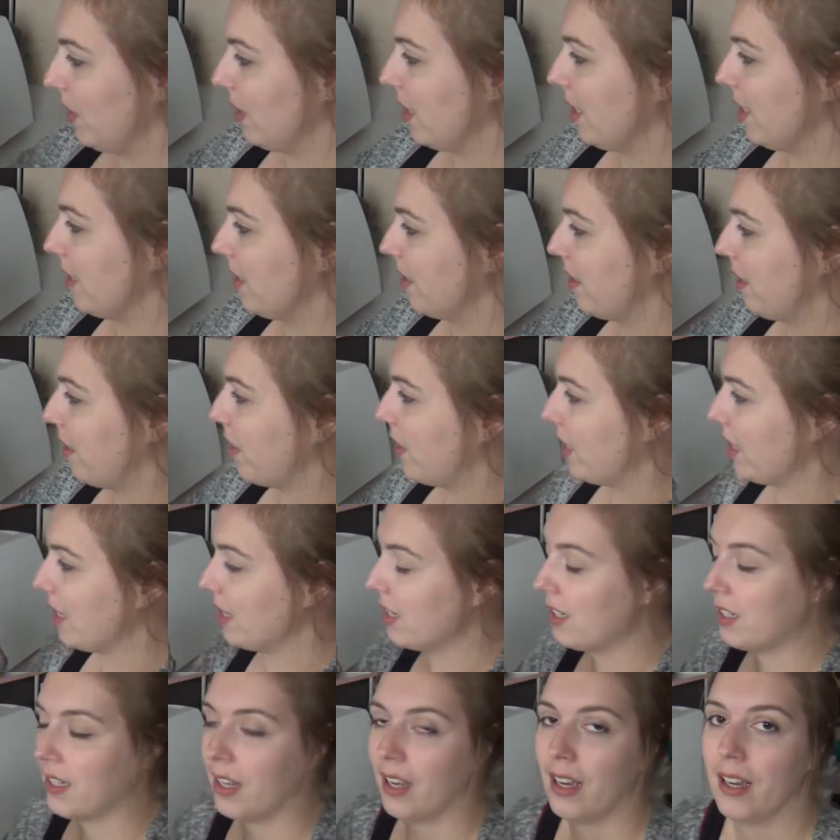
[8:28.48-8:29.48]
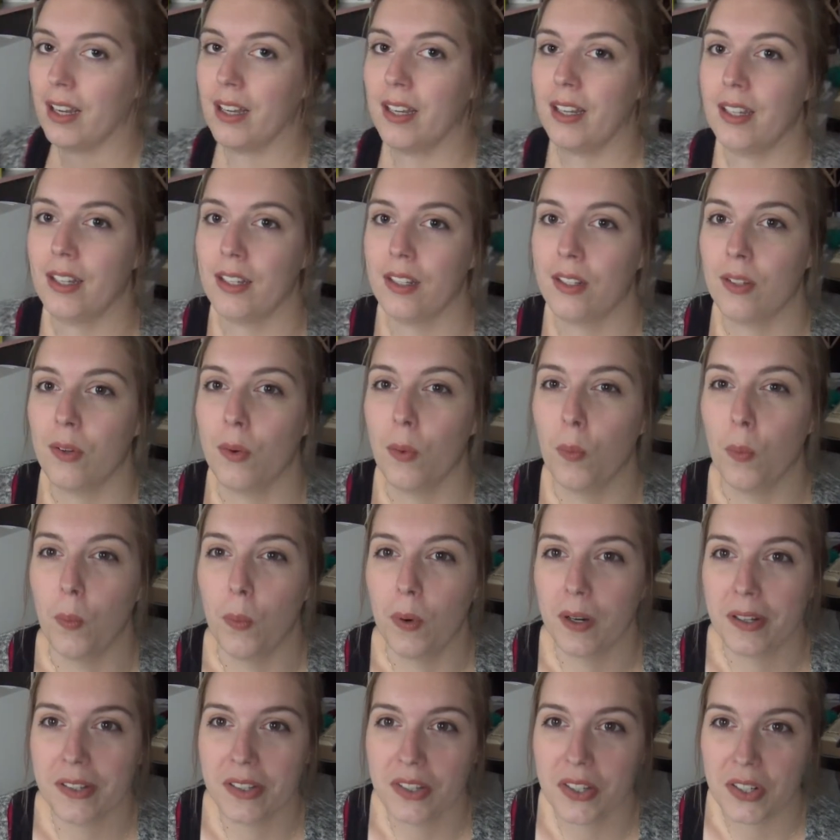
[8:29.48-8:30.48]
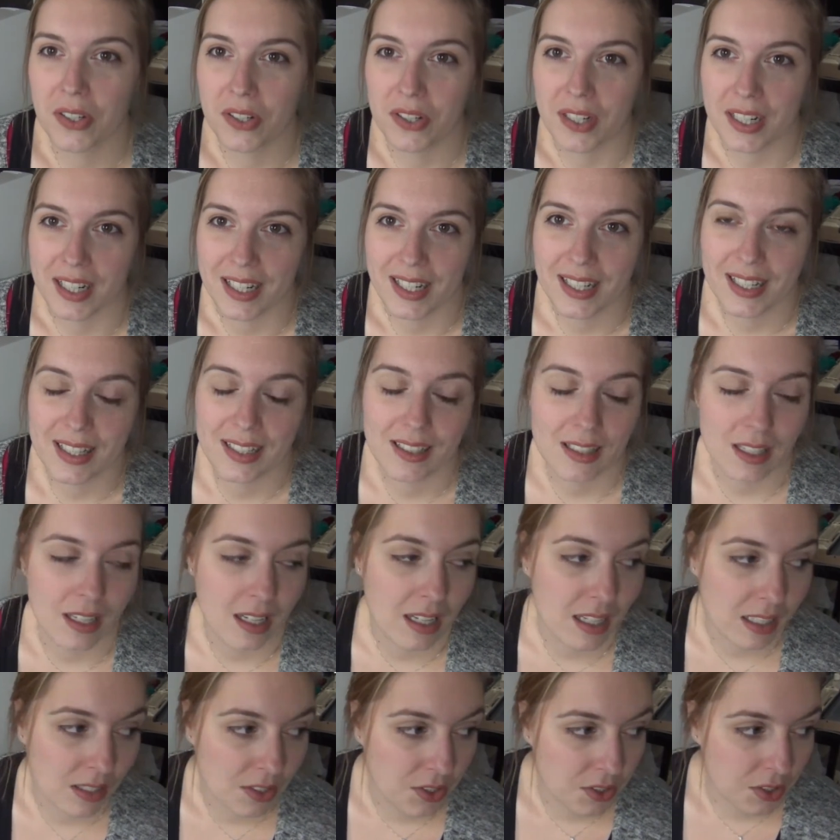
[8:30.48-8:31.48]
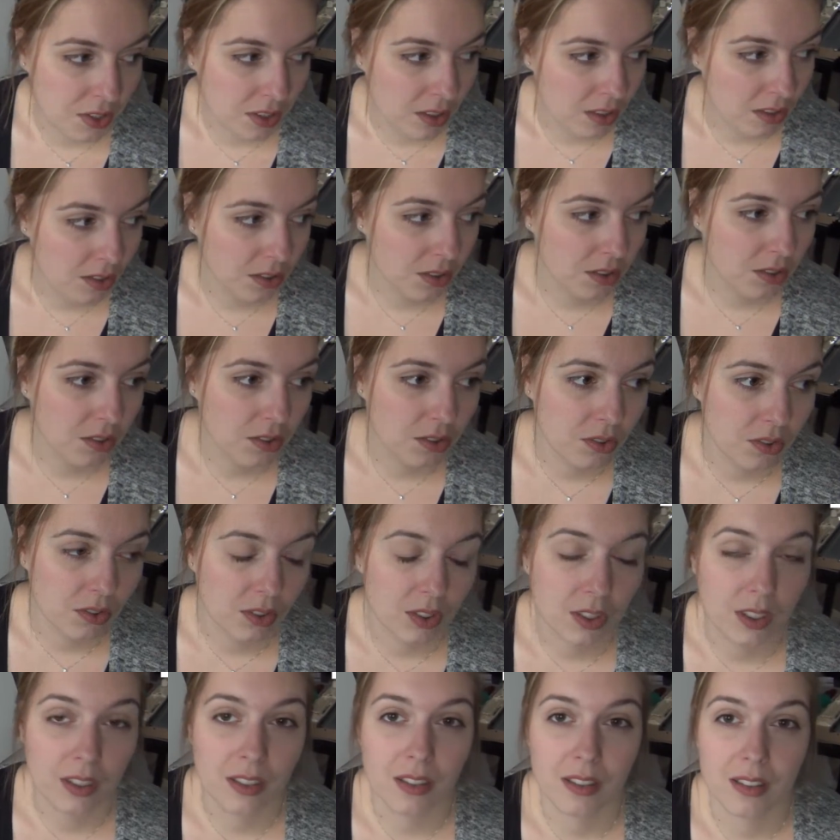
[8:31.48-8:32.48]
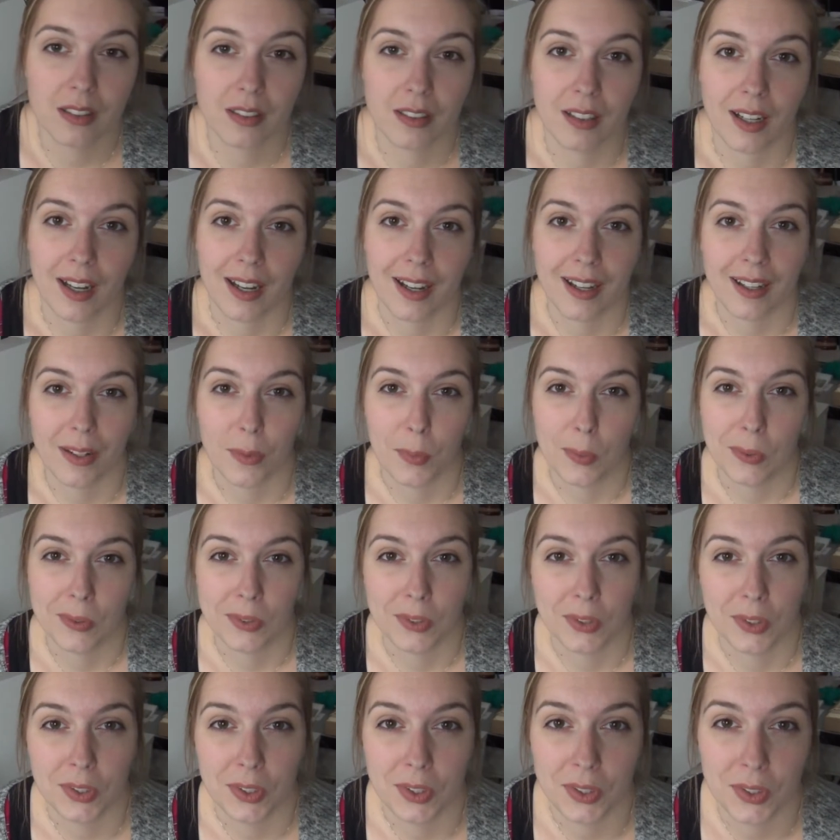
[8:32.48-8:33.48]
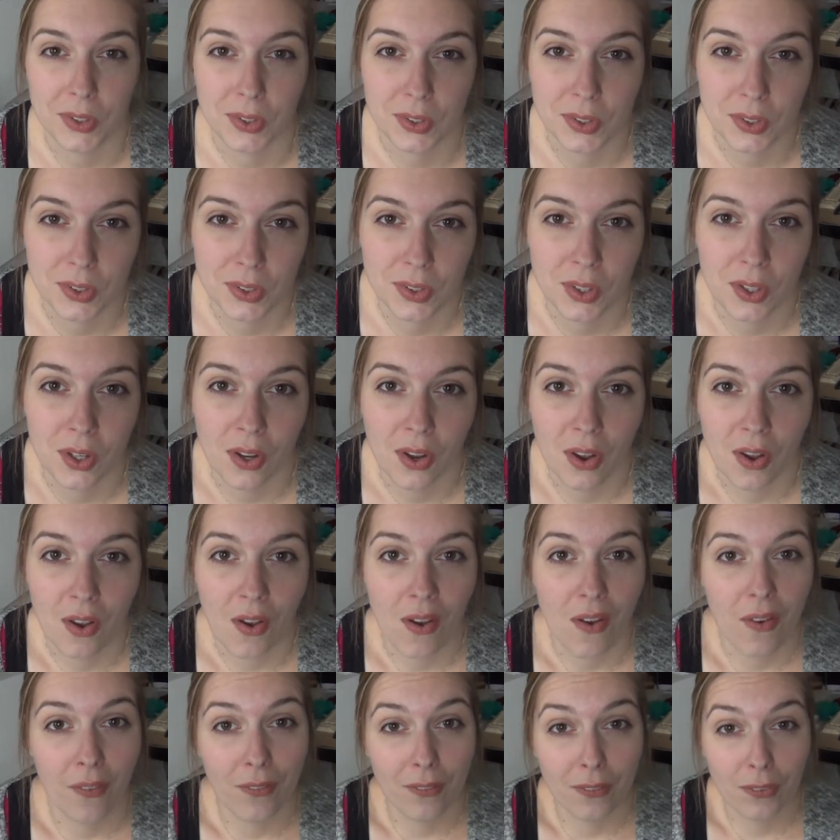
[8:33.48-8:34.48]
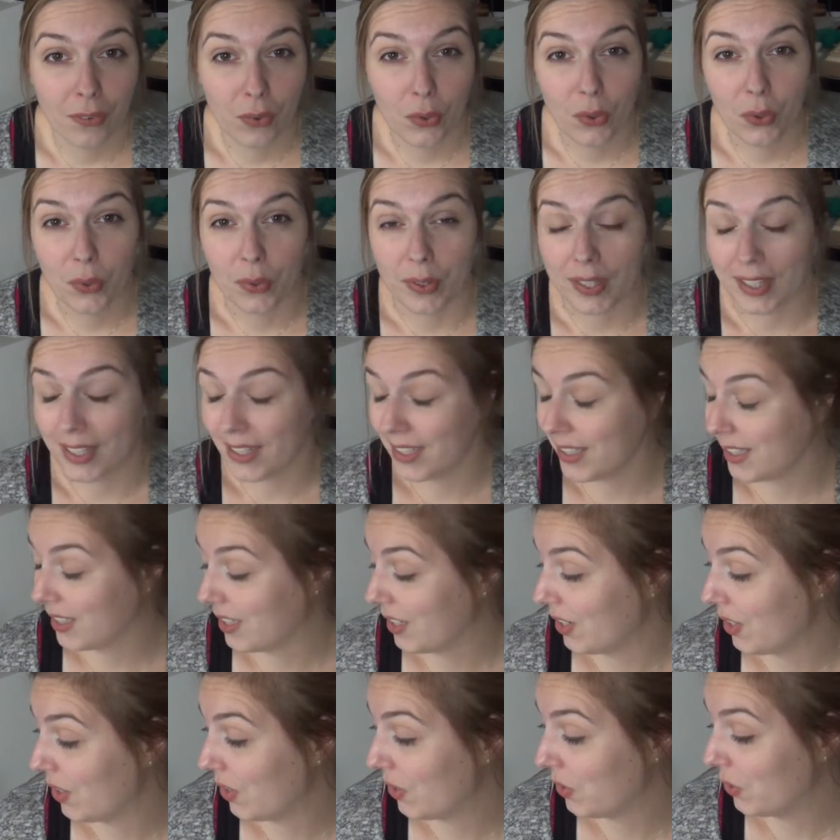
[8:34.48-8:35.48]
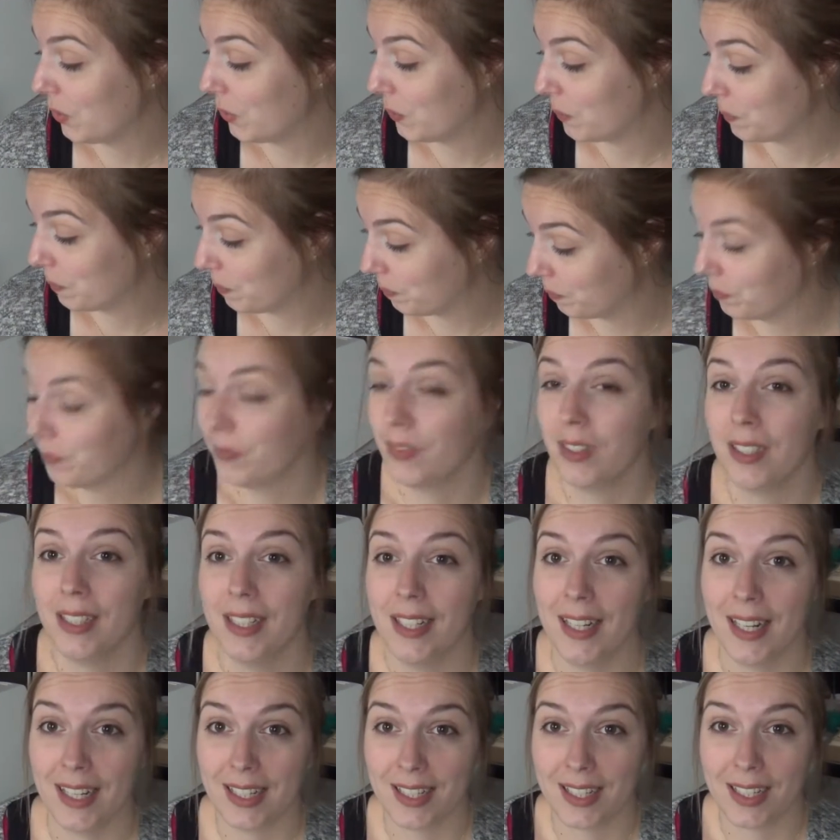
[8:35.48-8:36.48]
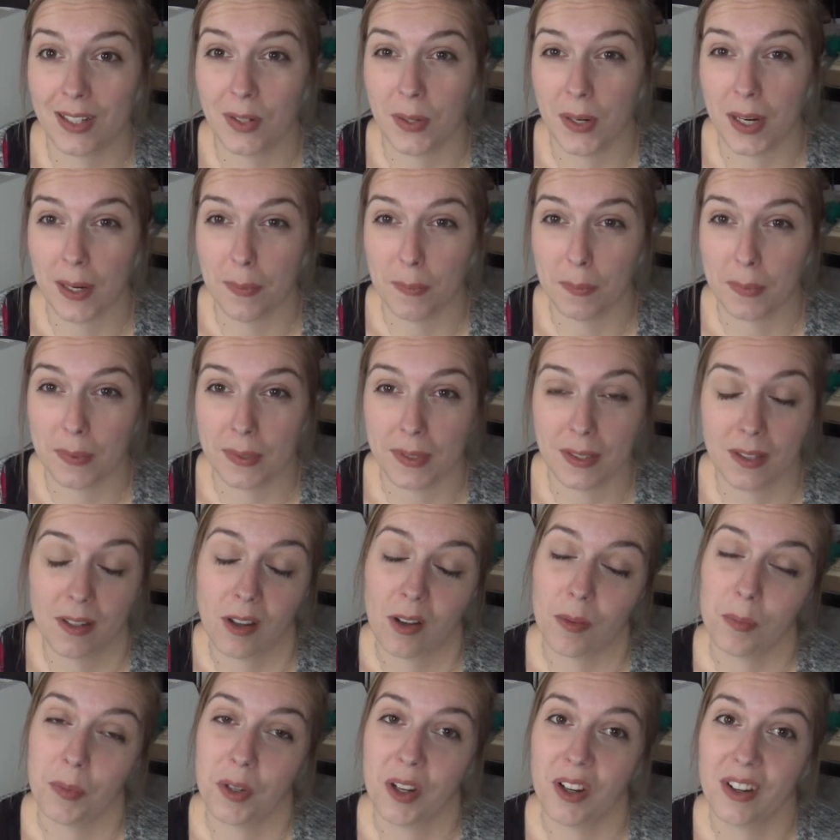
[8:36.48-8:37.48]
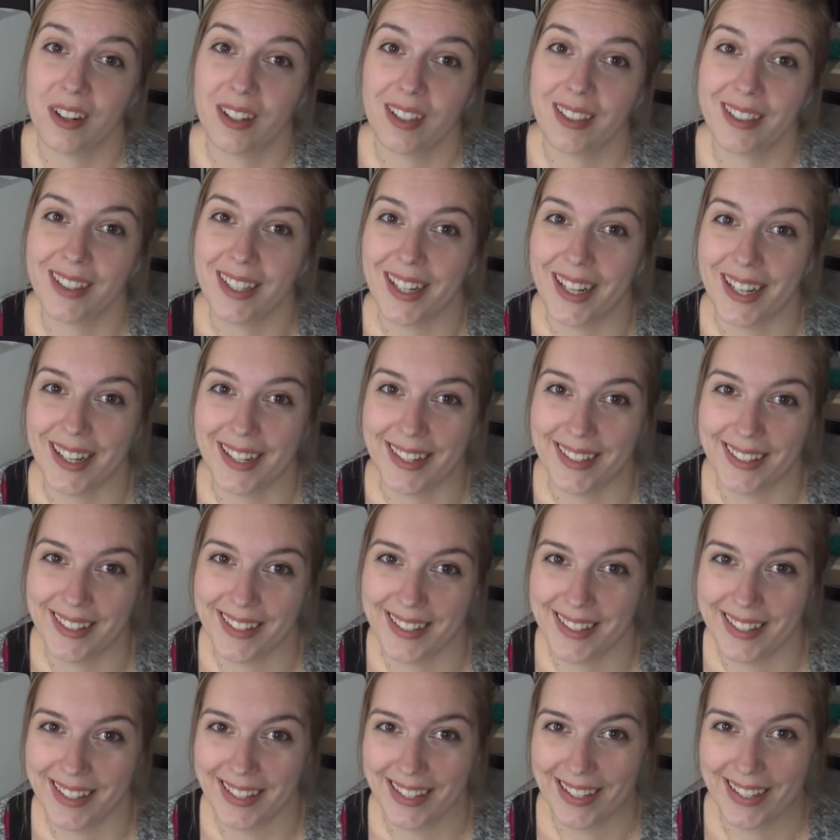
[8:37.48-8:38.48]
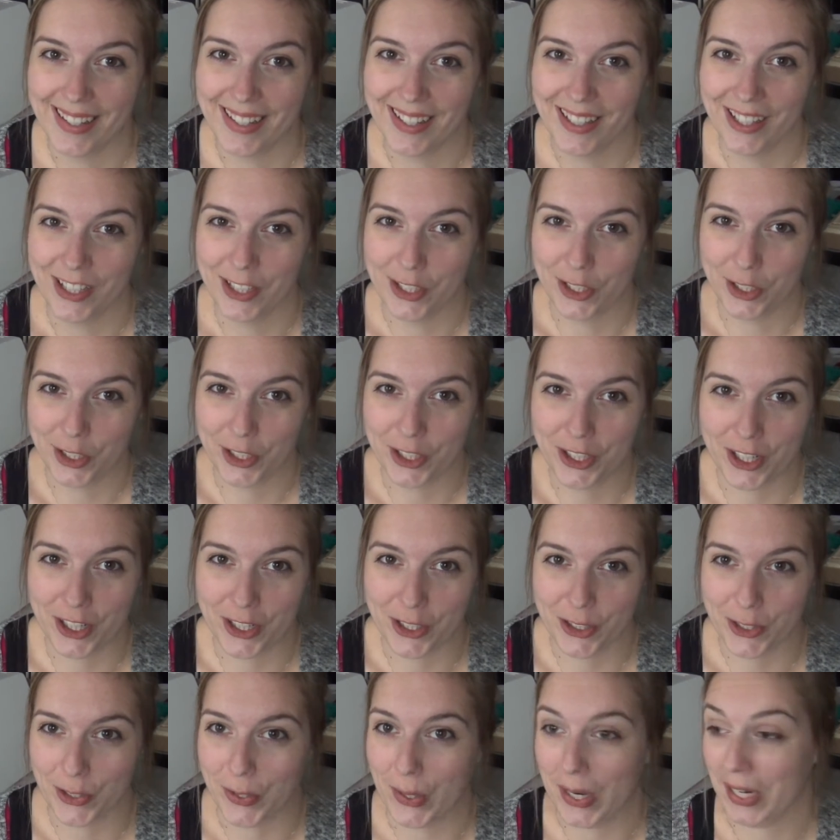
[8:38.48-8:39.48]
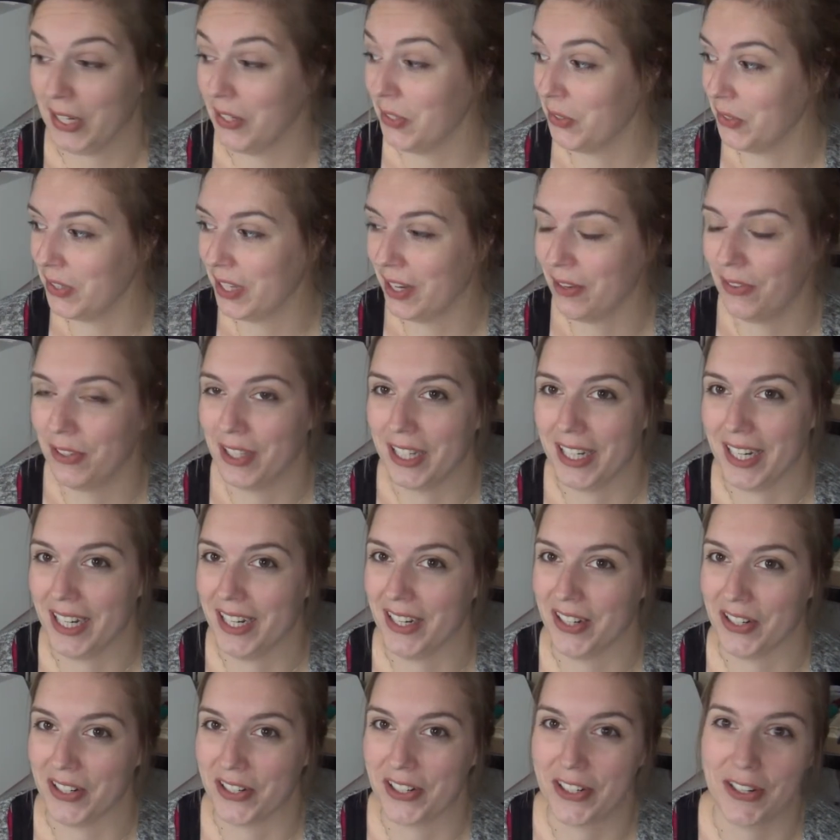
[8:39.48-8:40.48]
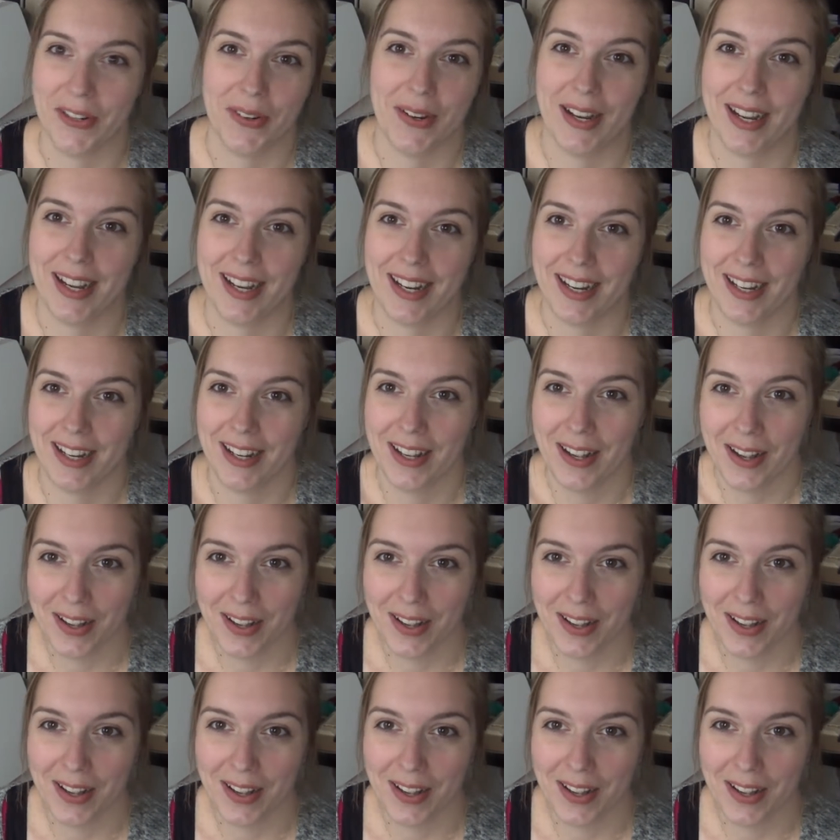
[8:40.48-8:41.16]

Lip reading: is the things I want to knit and show you the yarn I want to use for it. So let's grab some yarn and show you. I don't have it here, so I